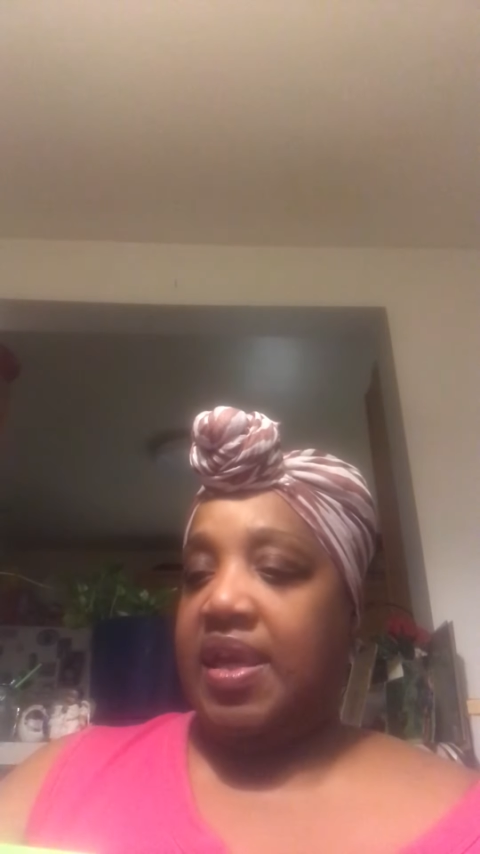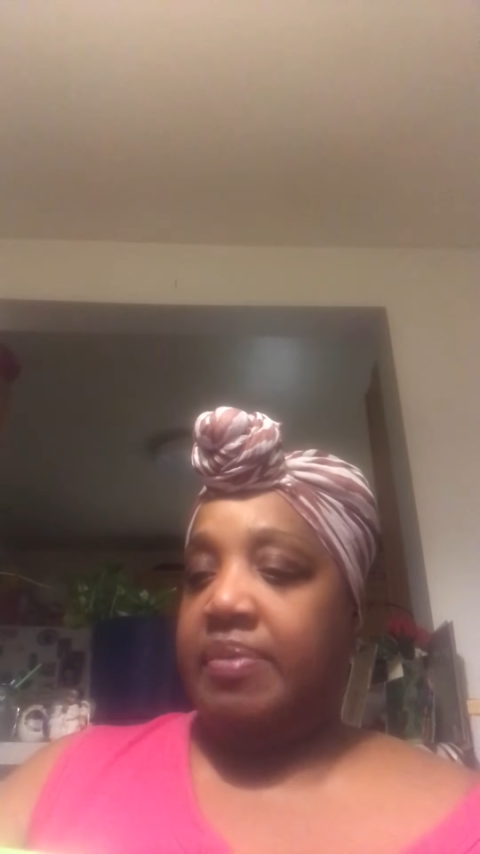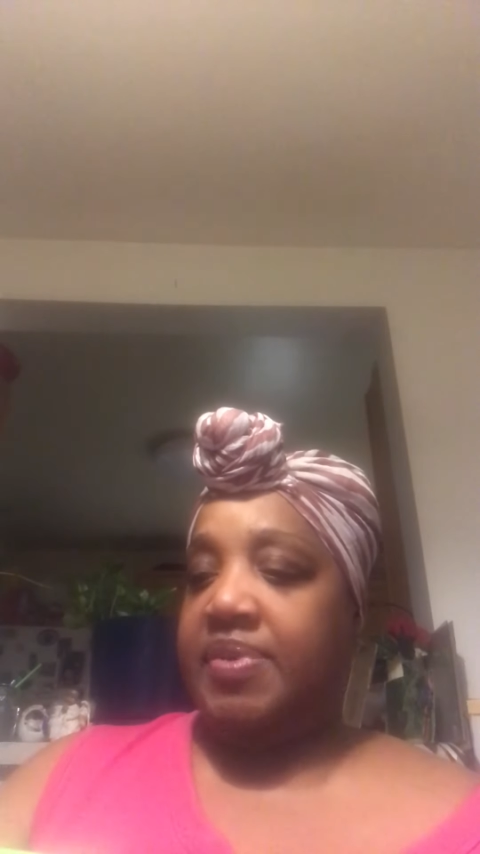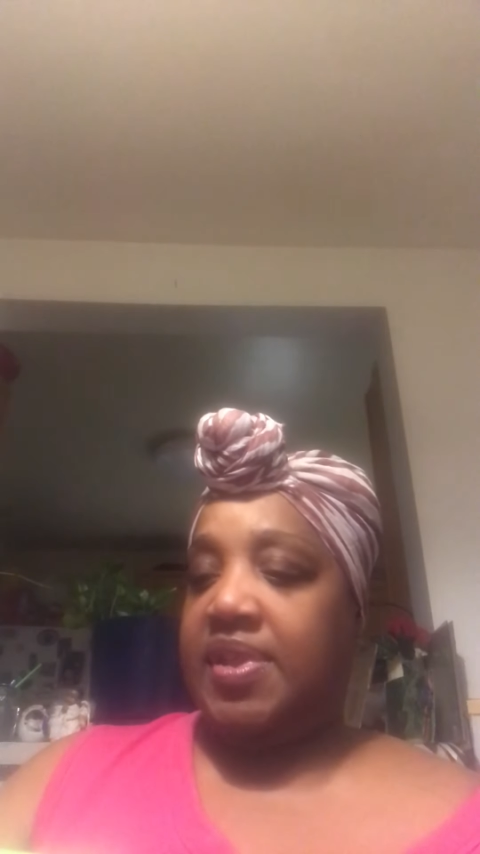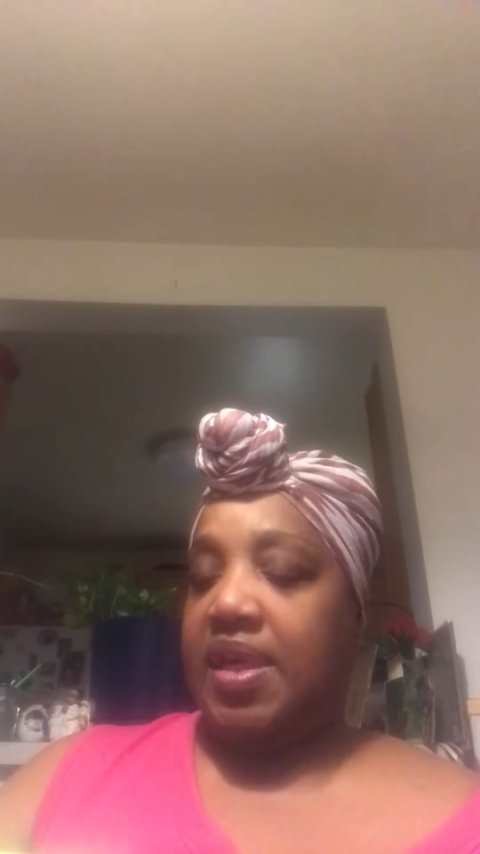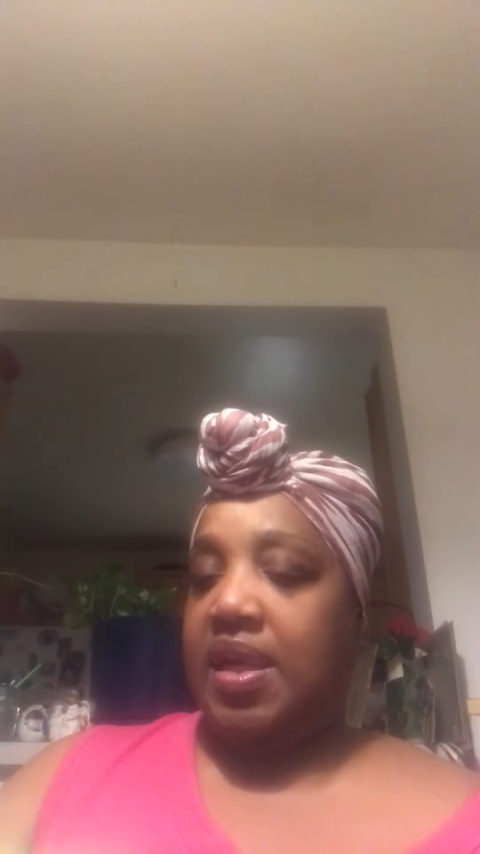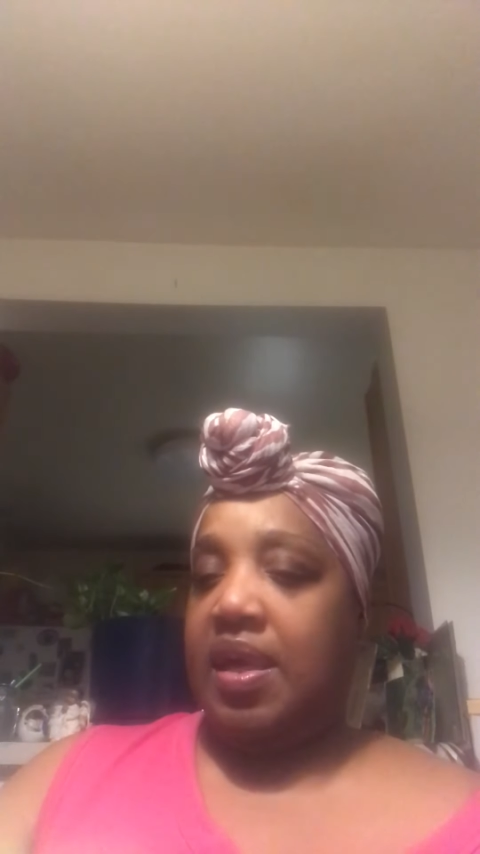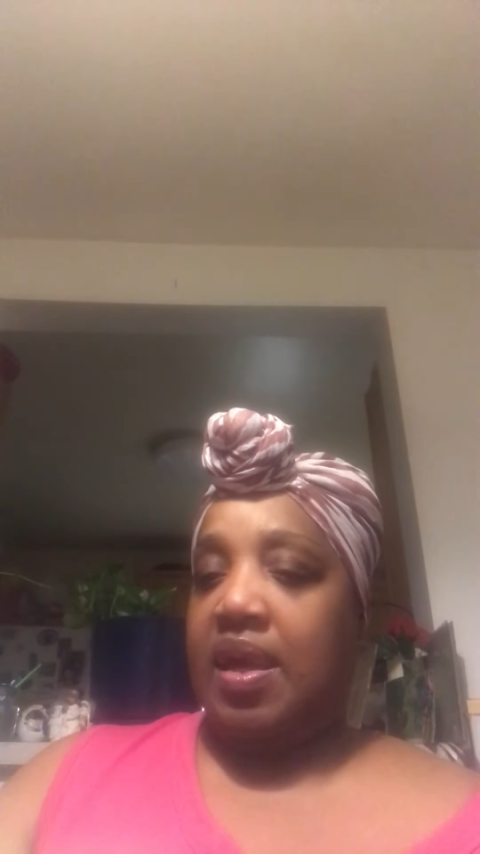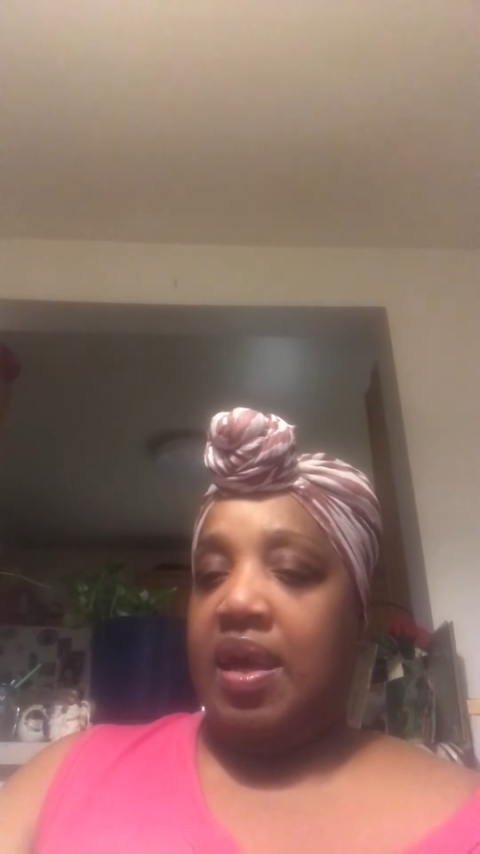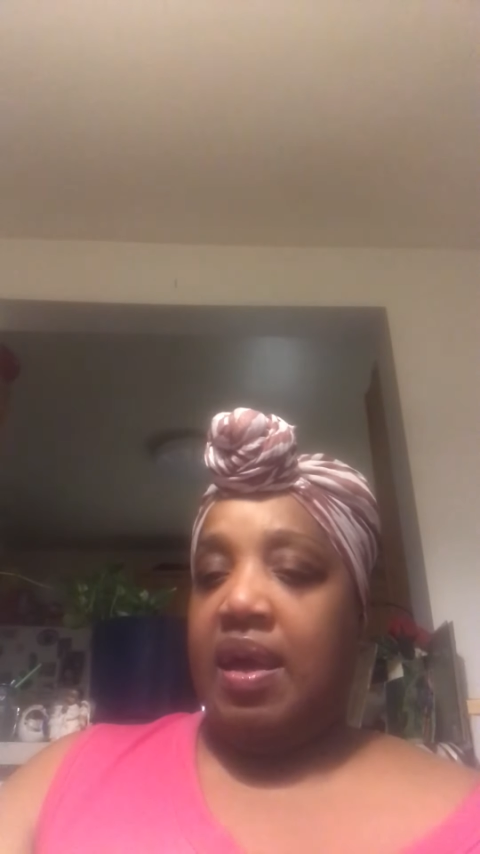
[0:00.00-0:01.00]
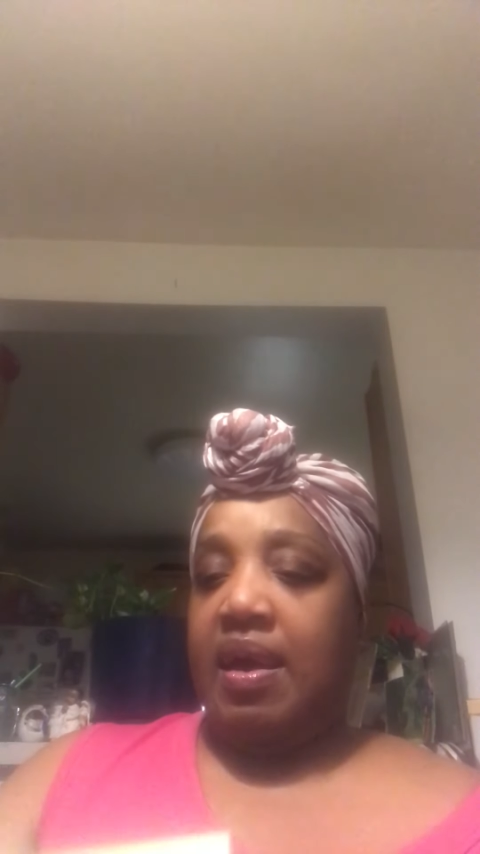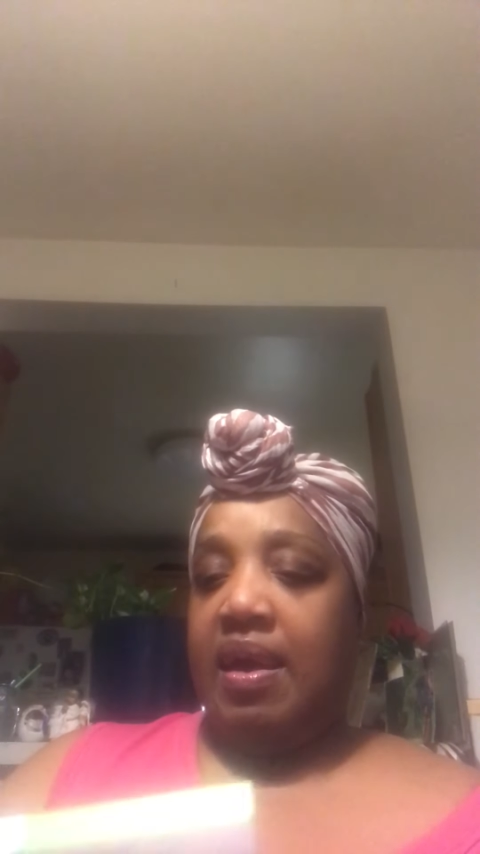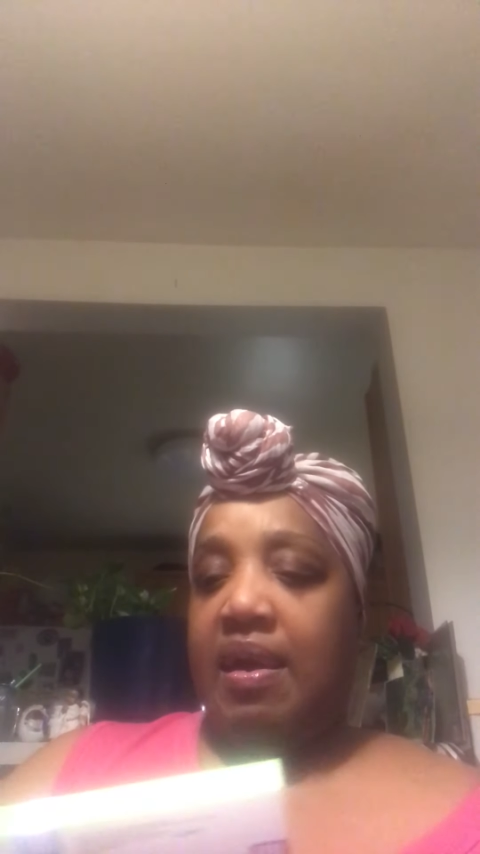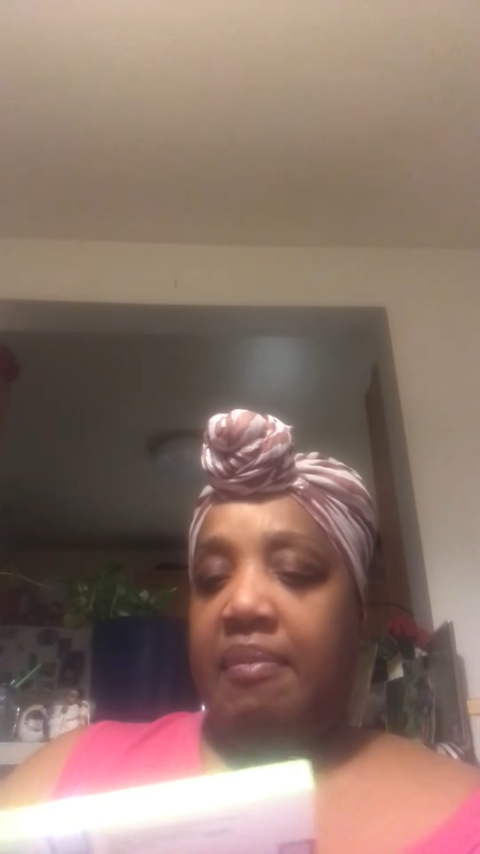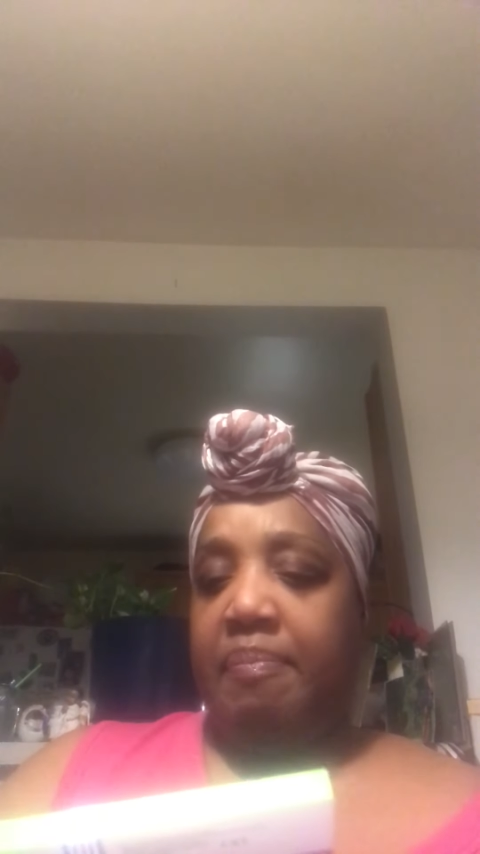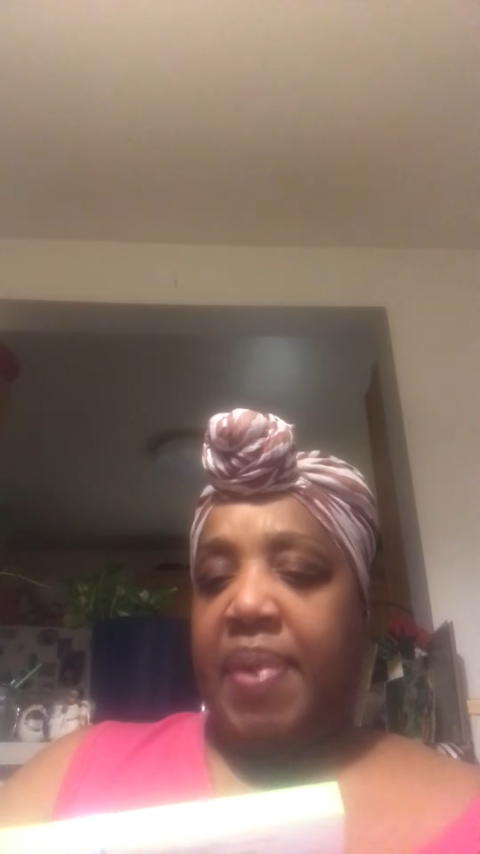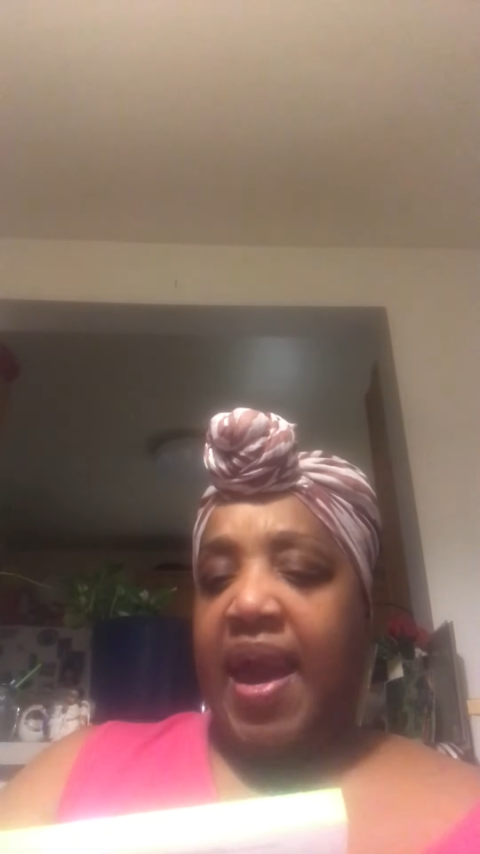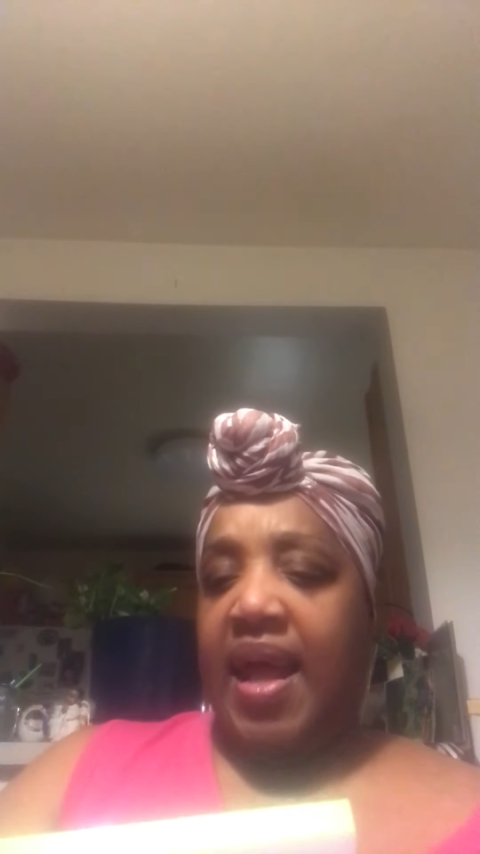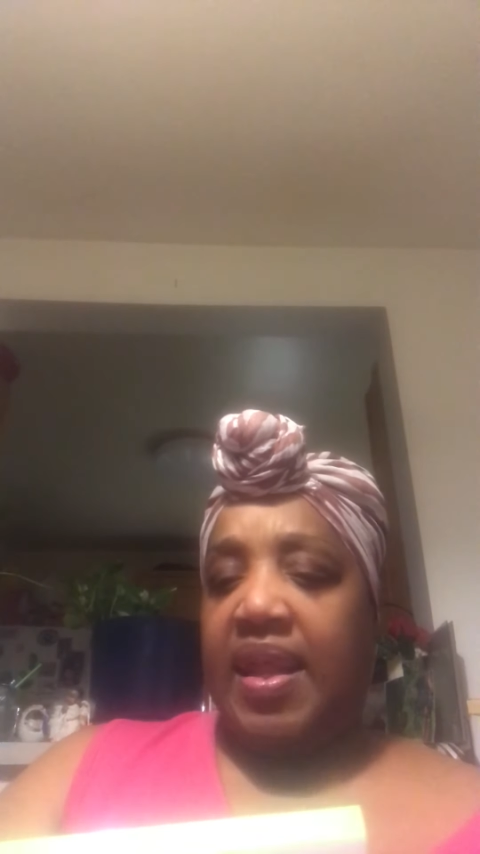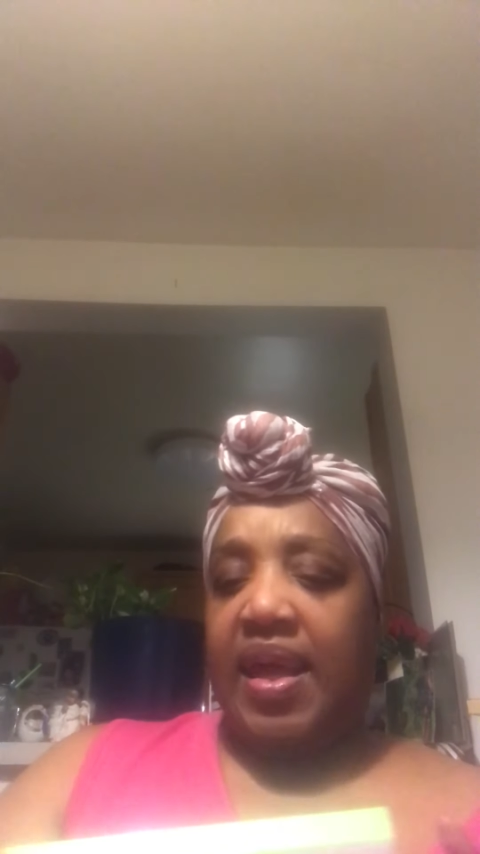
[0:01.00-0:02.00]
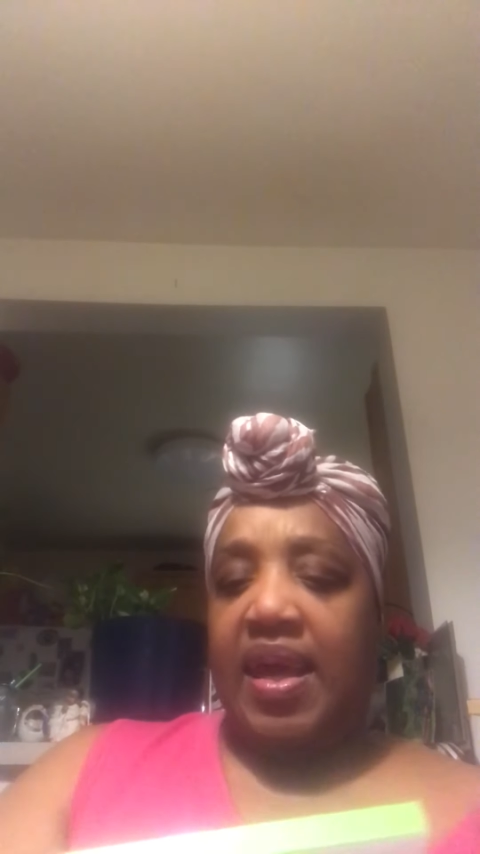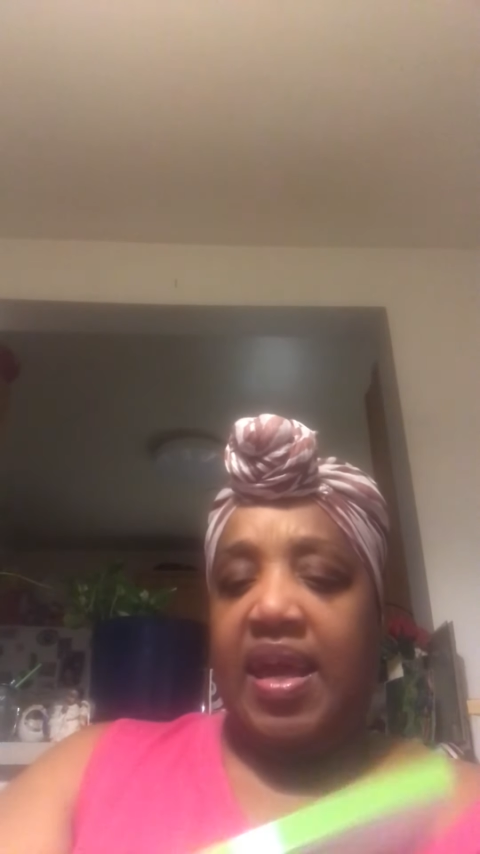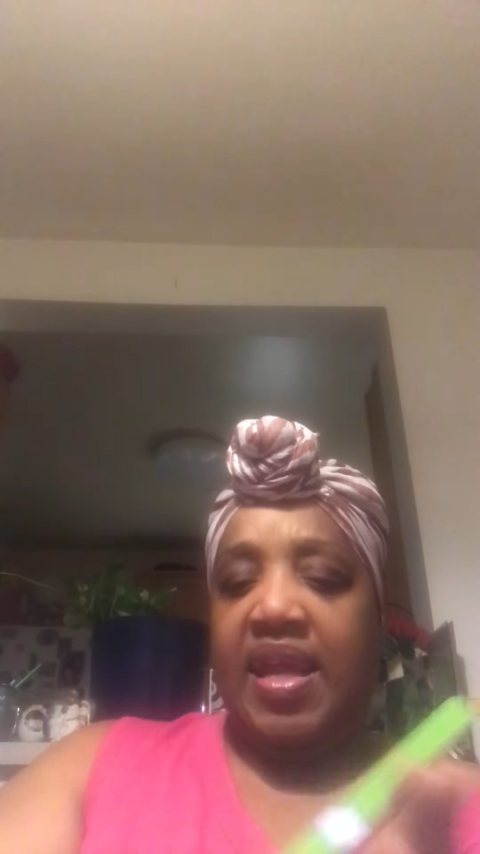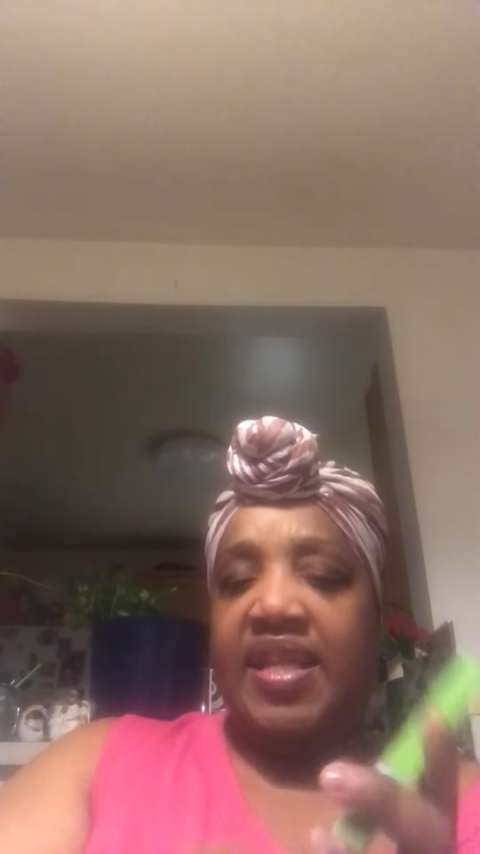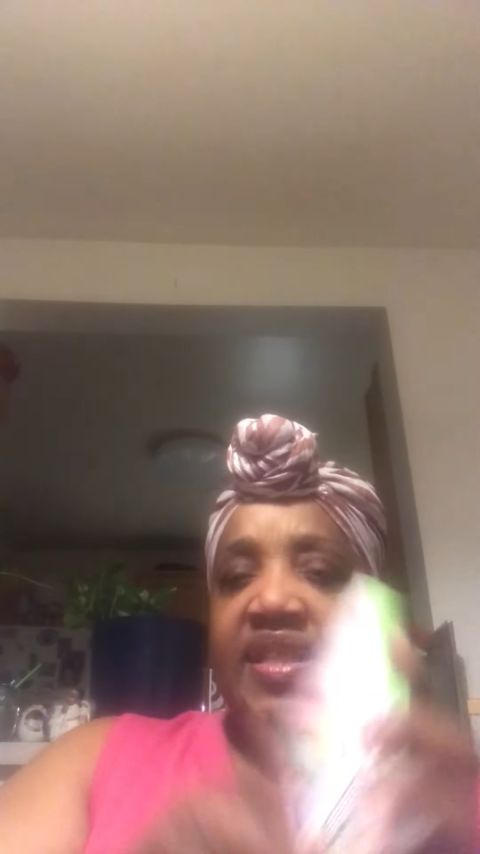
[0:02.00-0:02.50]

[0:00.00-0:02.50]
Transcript: Ipsy palette, and